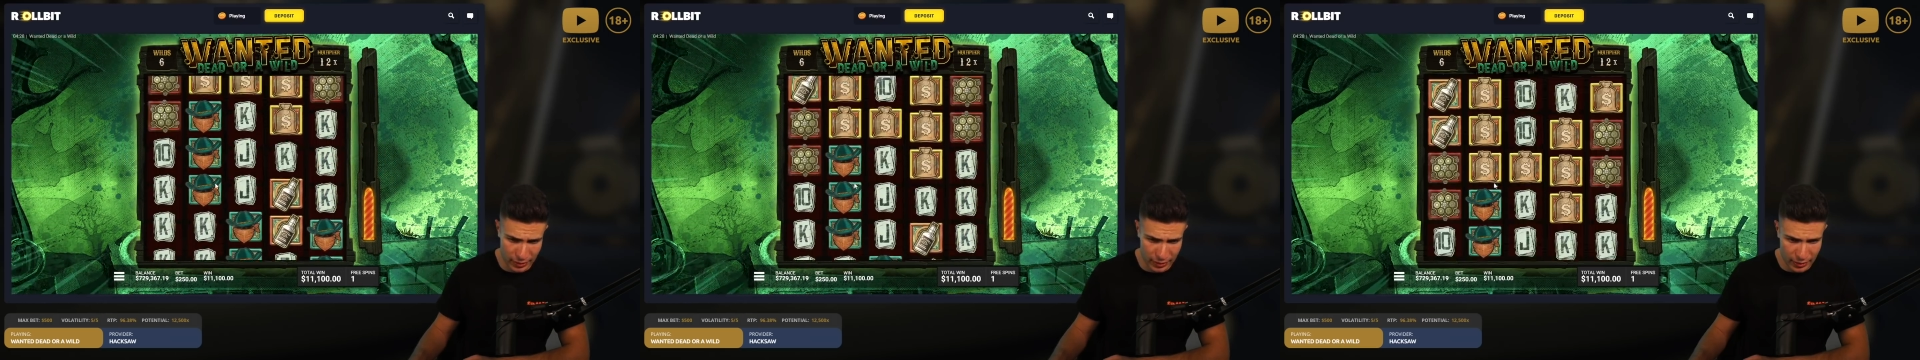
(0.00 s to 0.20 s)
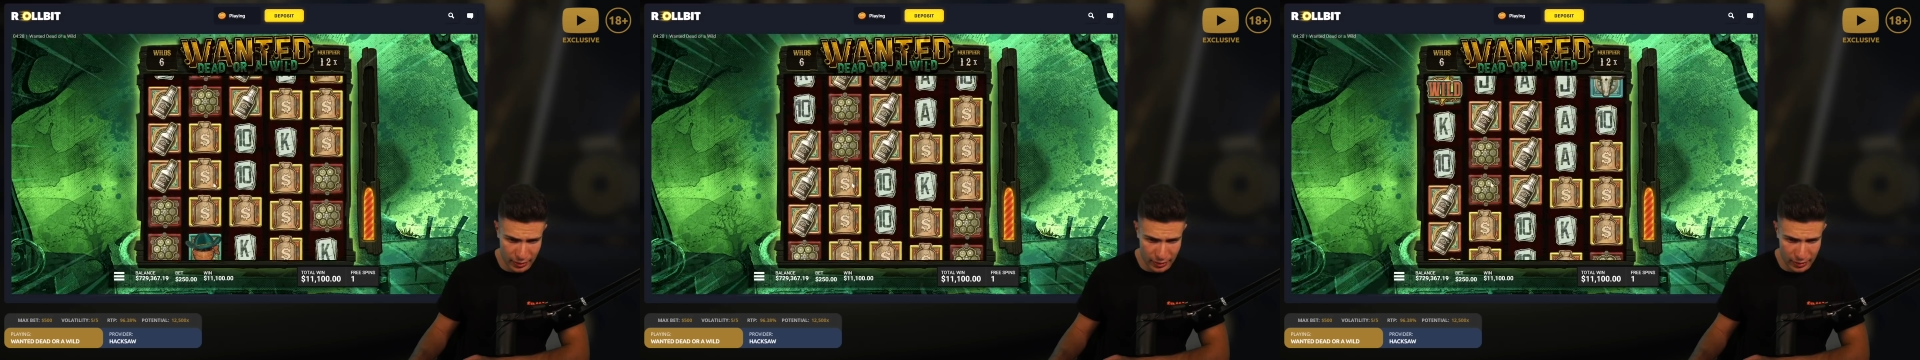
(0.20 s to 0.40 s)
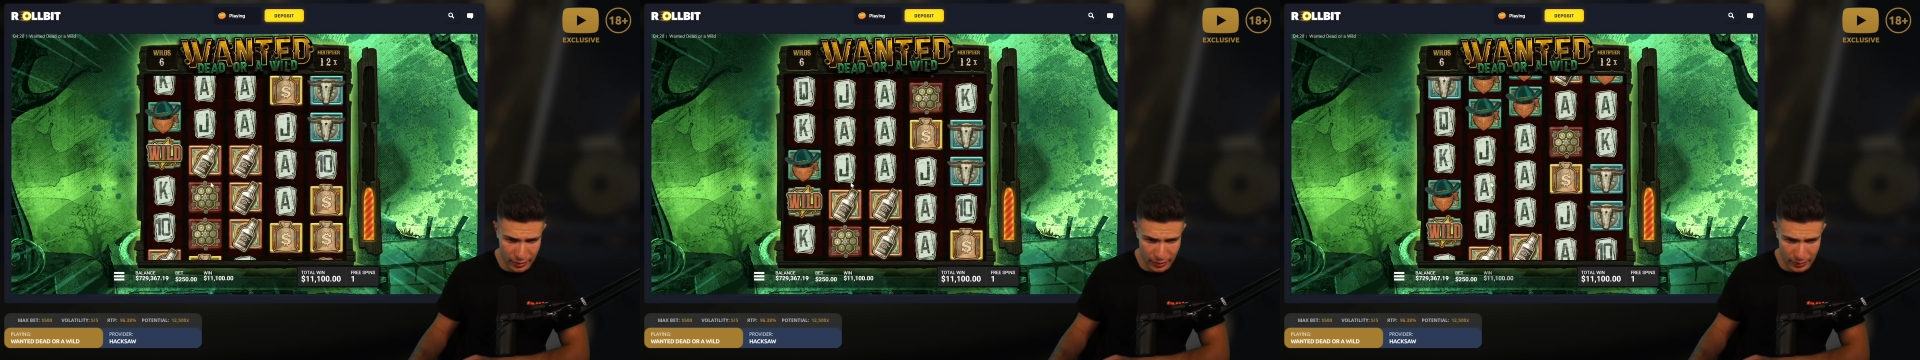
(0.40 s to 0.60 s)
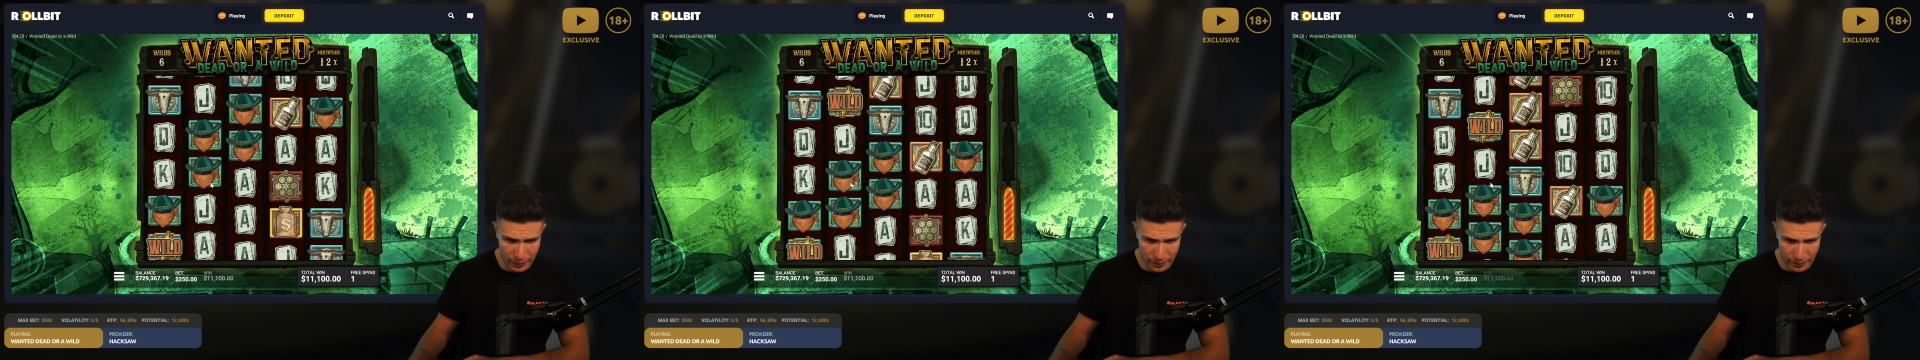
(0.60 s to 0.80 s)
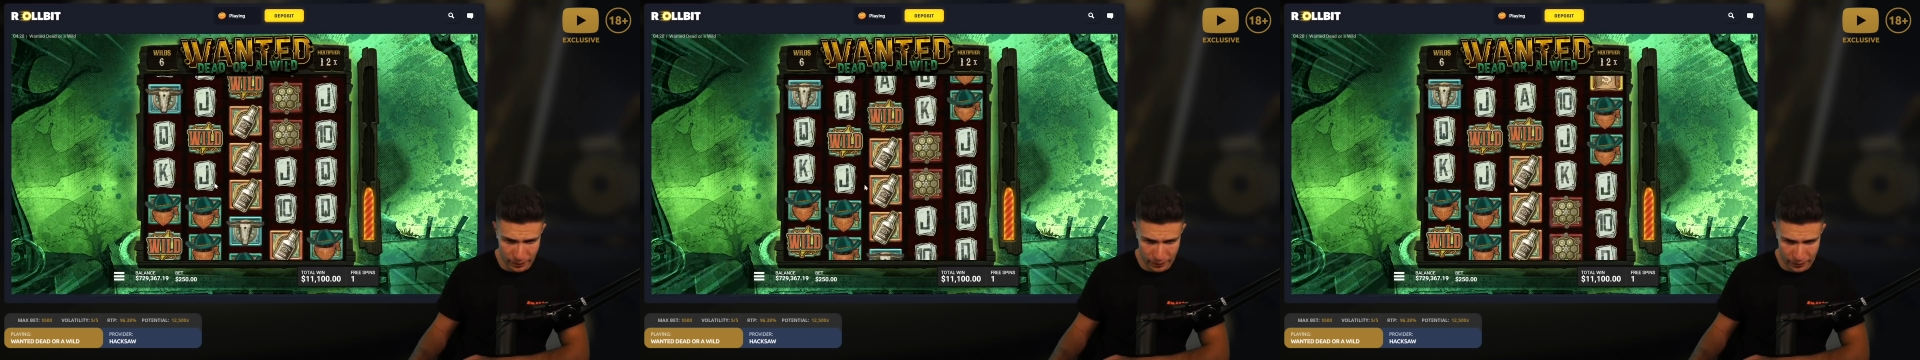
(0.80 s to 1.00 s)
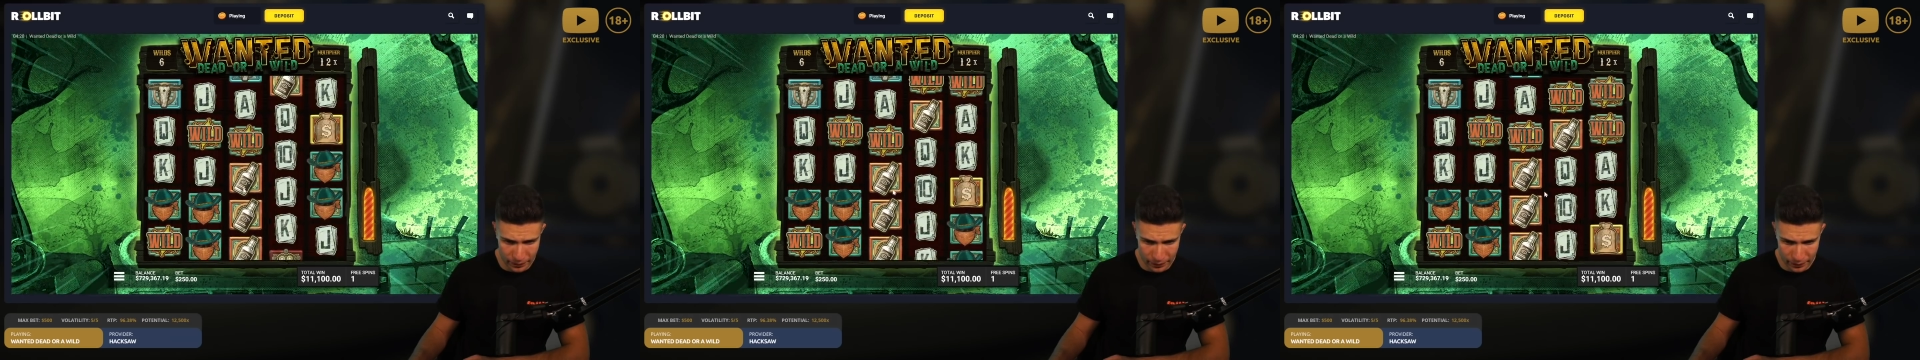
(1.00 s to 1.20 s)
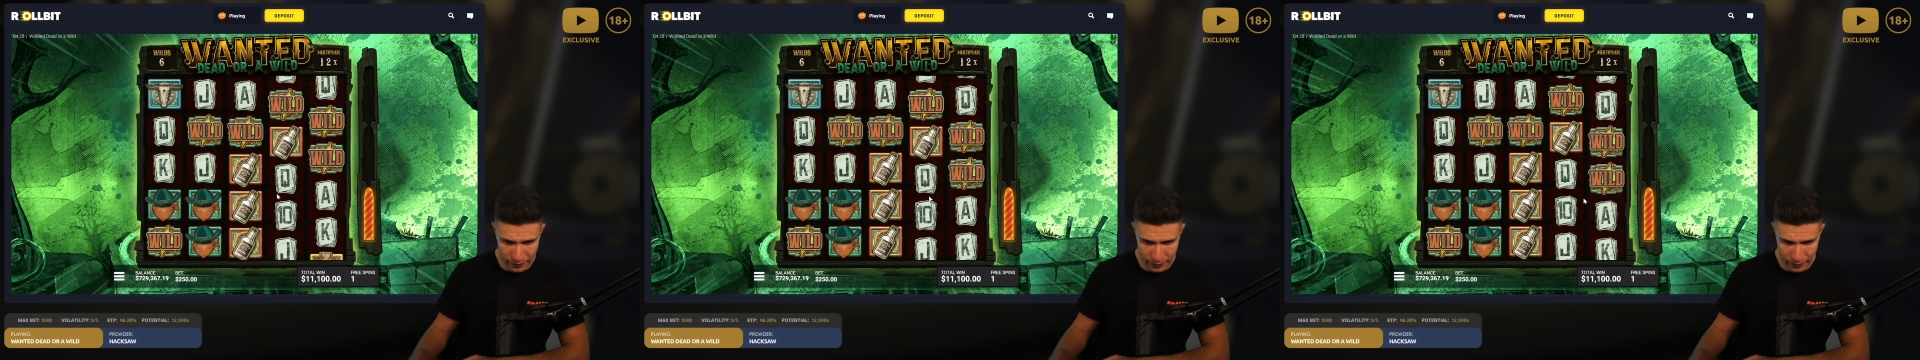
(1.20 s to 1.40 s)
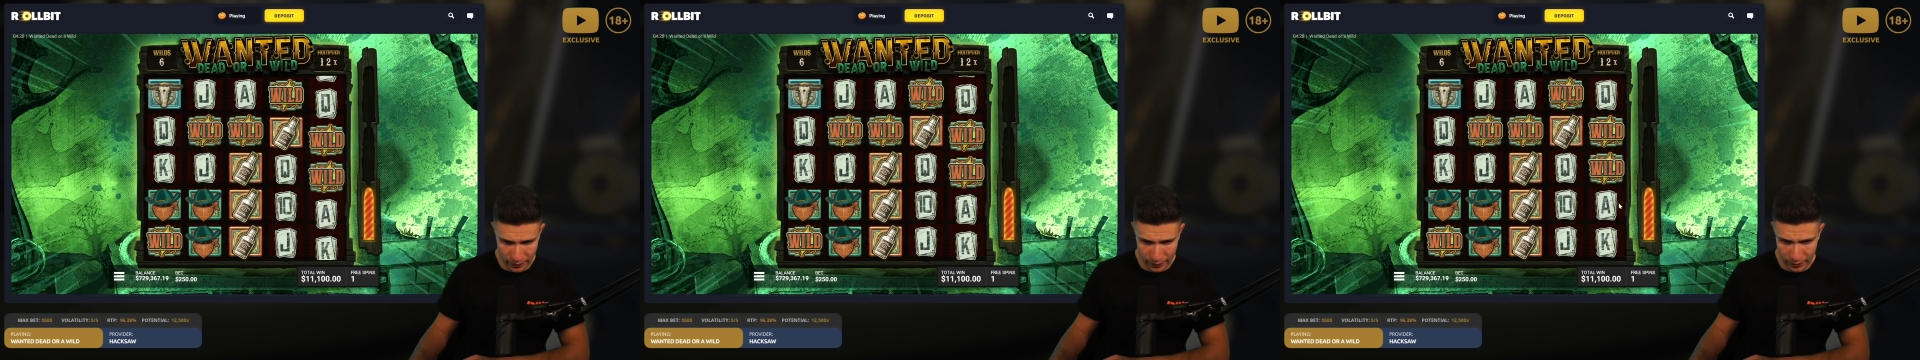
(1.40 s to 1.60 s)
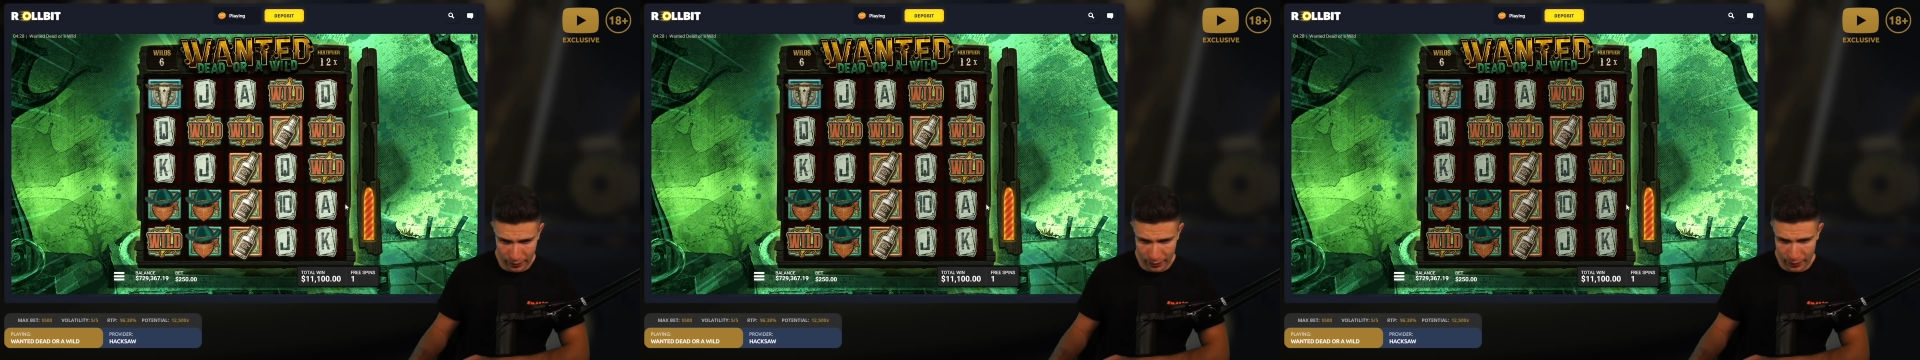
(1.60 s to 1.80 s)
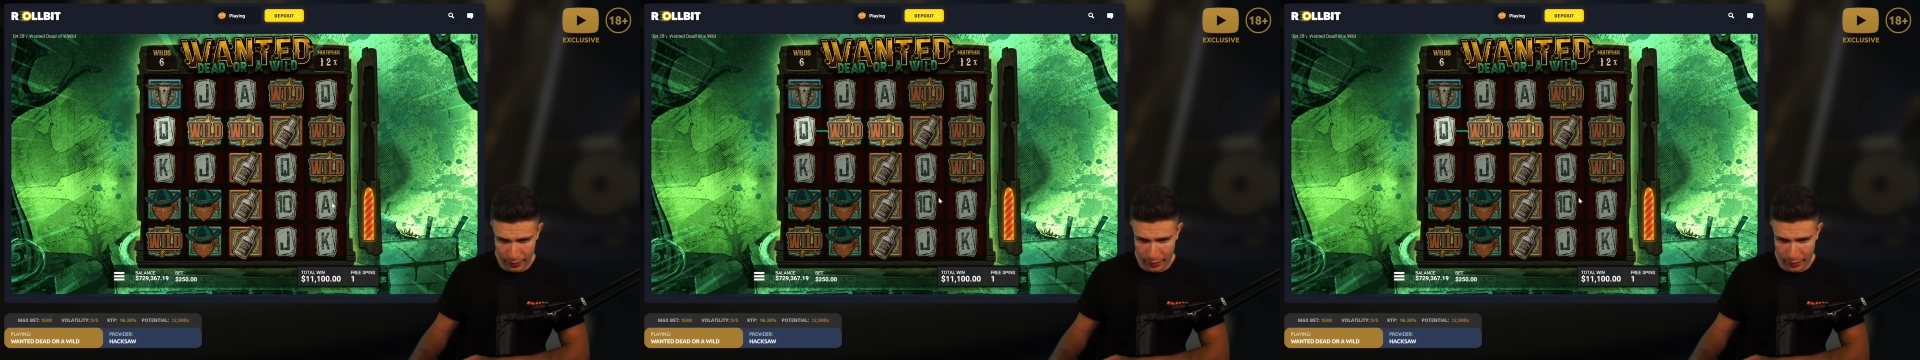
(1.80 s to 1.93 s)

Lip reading: No one is speaking in this clip.